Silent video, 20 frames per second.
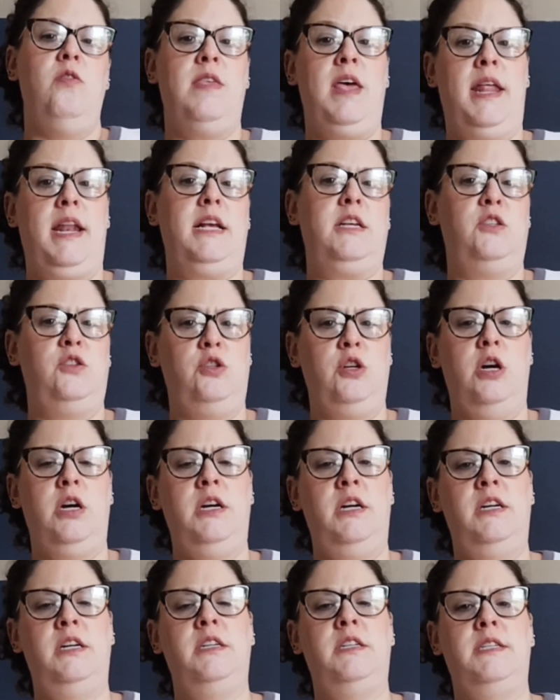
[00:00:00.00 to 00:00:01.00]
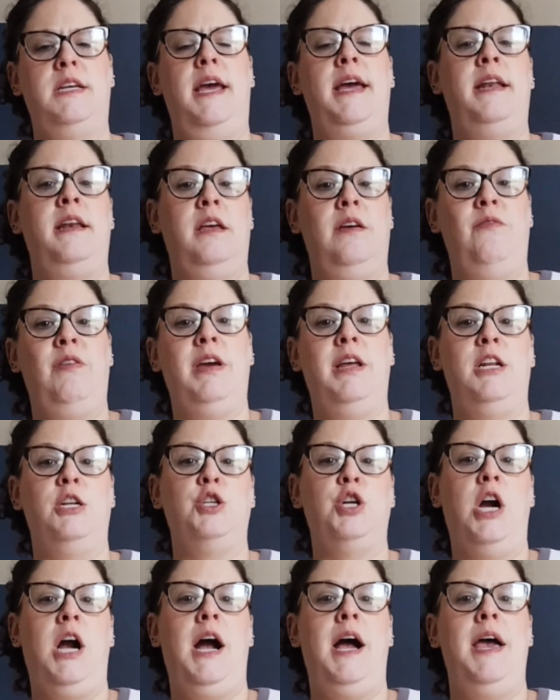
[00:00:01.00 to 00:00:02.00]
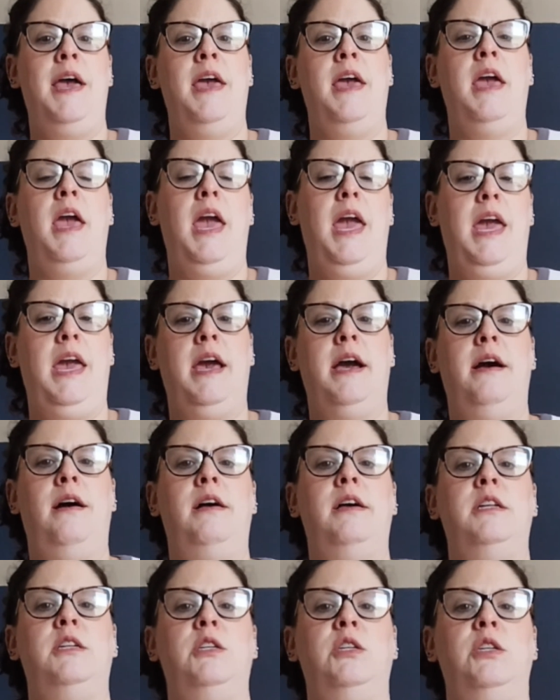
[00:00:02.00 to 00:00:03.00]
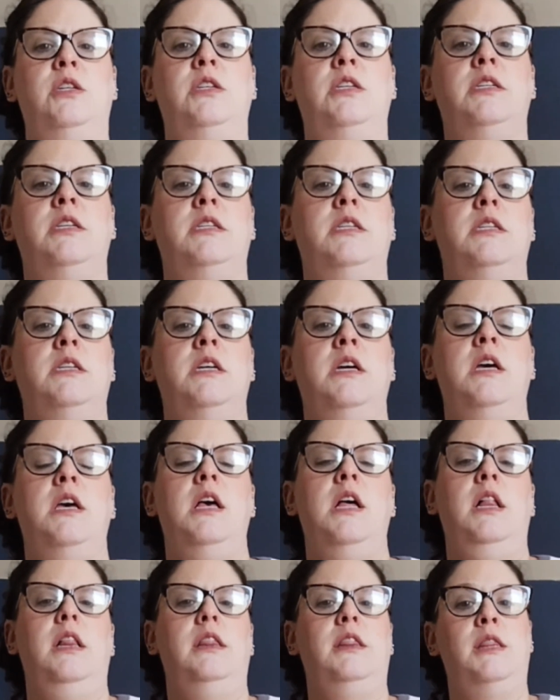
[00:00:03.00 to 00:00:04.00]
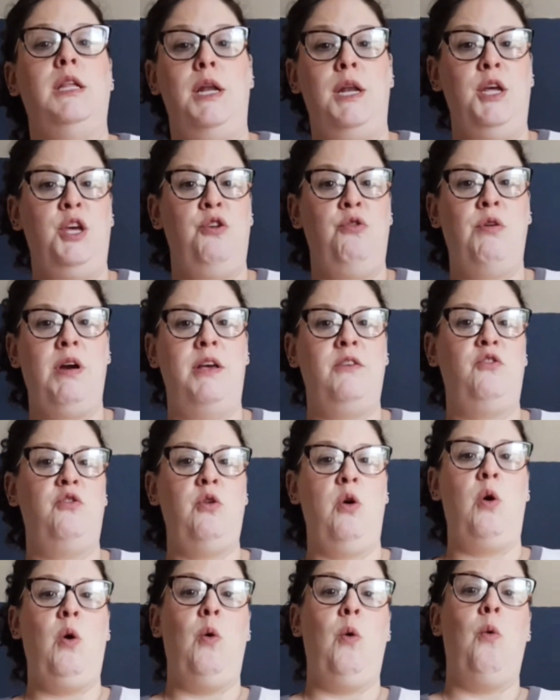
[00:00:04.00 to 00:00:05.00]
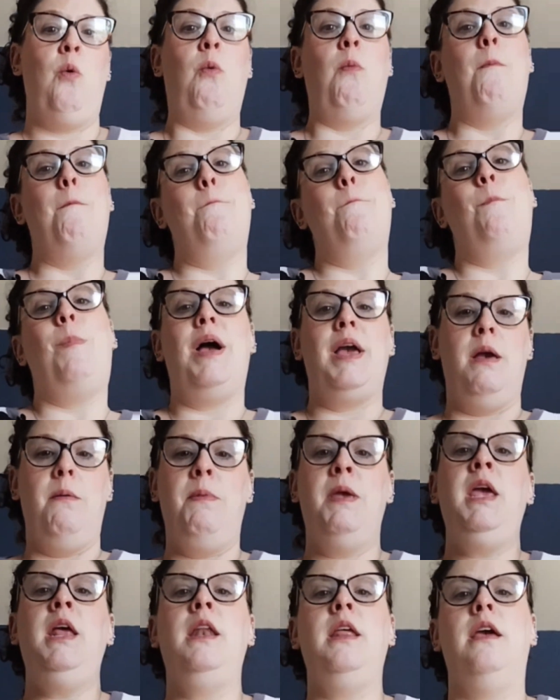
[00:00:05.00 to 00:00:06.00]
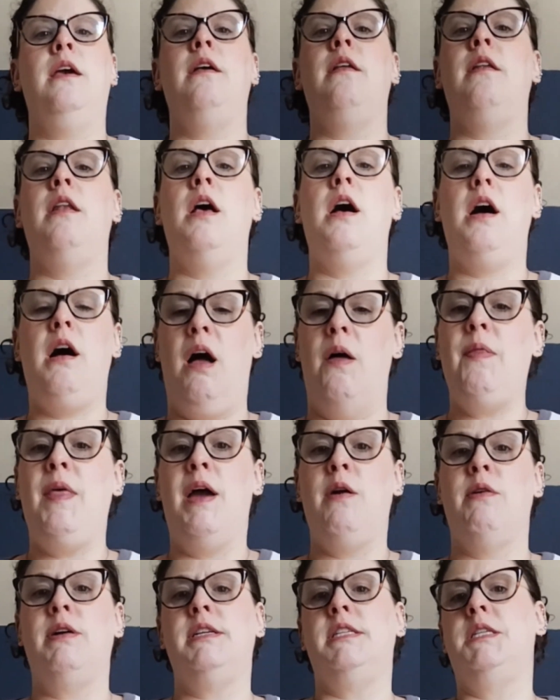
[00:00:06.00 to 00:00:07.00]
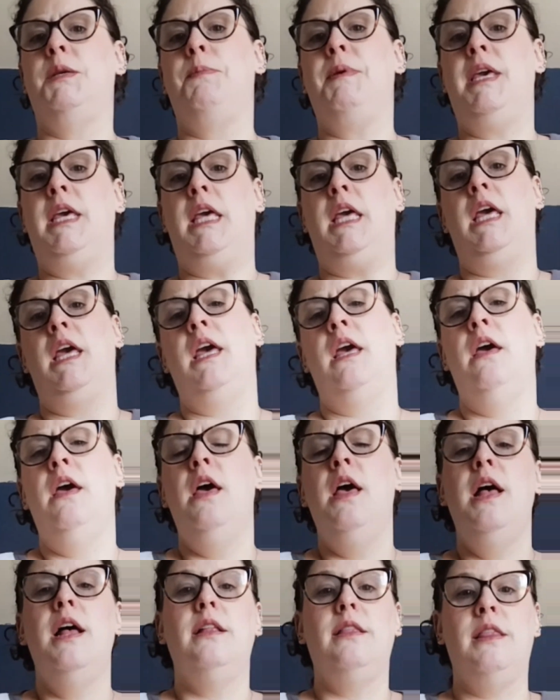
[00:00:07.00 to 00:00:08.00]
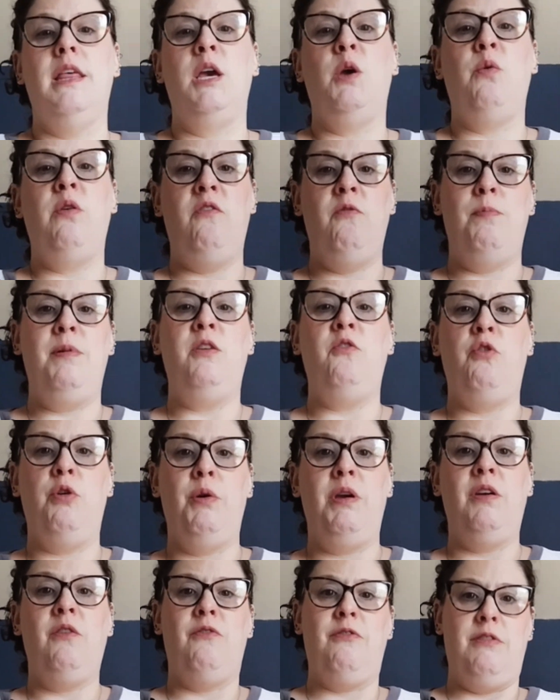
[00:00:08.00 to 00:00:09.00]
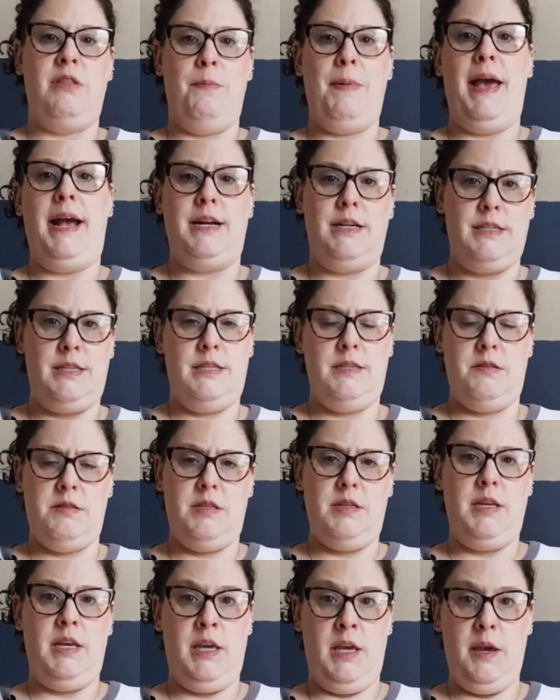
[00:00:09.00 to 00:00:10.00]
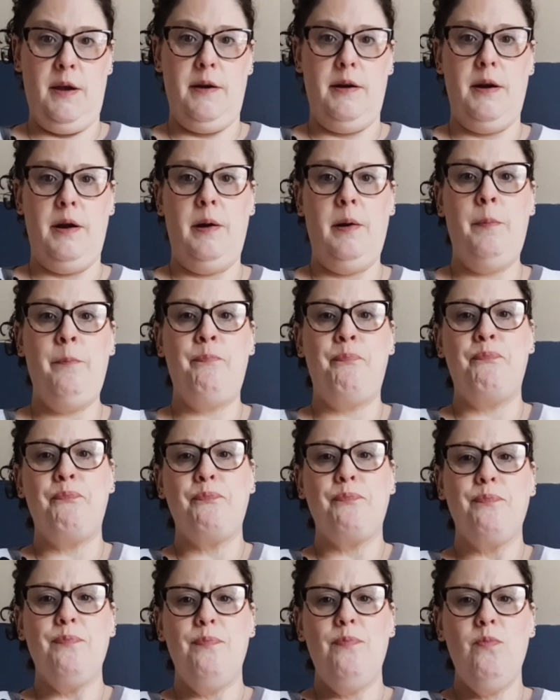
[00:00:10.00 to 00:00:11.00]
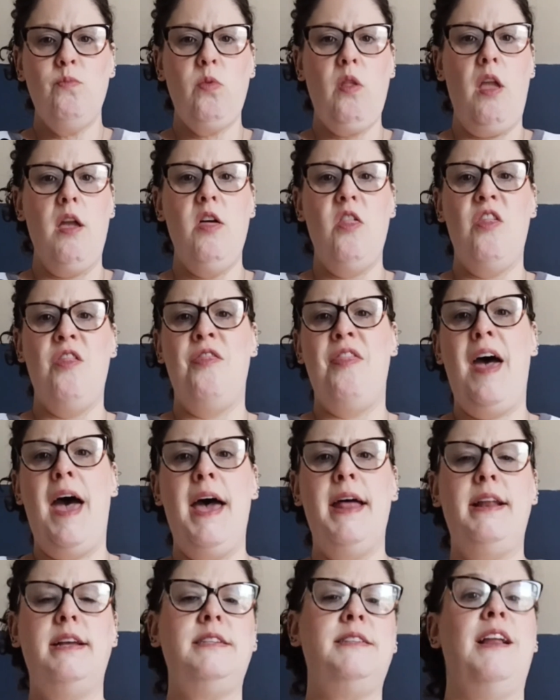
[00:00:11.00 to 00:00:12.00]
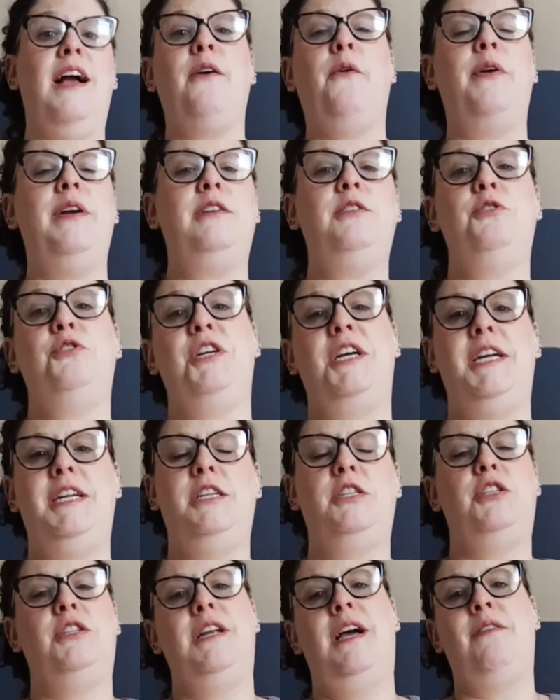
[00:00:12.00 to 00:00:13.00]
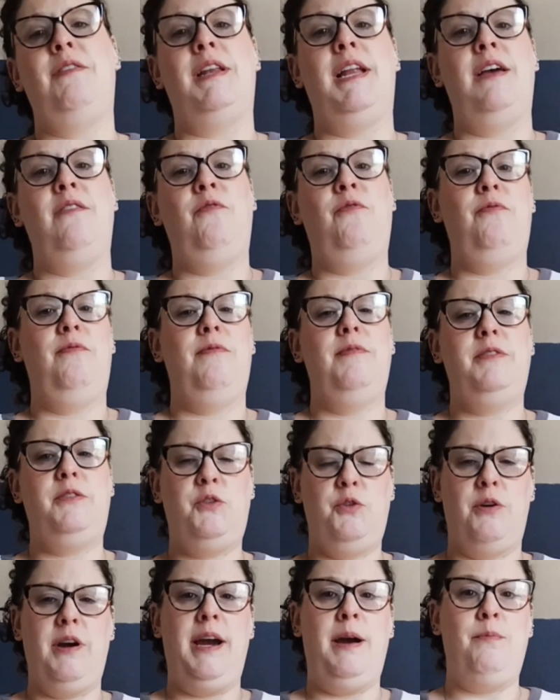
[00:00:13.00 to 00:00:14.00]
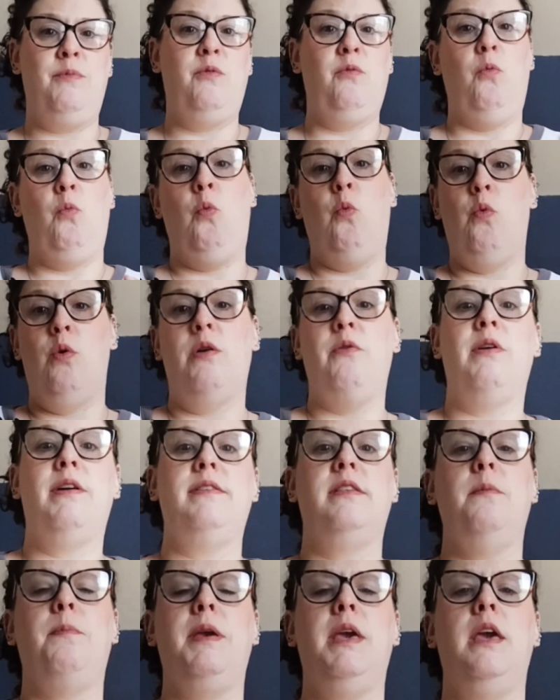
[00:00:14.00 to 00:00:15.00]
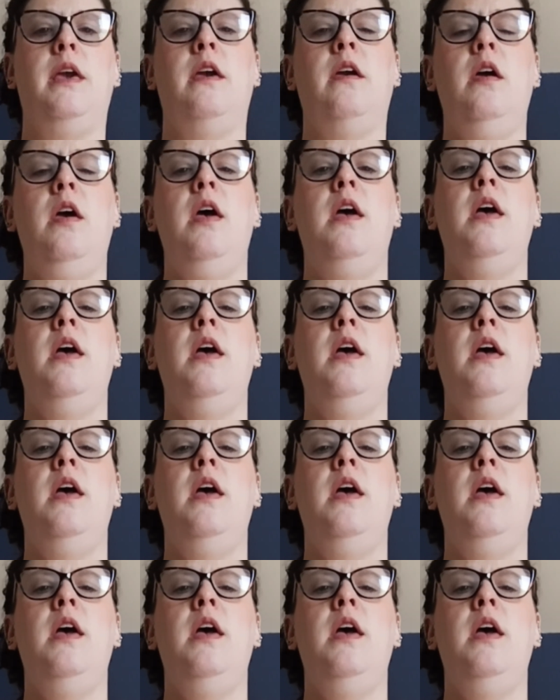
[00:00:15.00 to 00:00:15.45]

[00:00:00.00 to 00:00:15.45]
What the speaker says: that I start and giving it a try and letting you guys know my opinion on that recipe, like we've been doing for the past year. That is not going to change now that I've scrapped one recipe.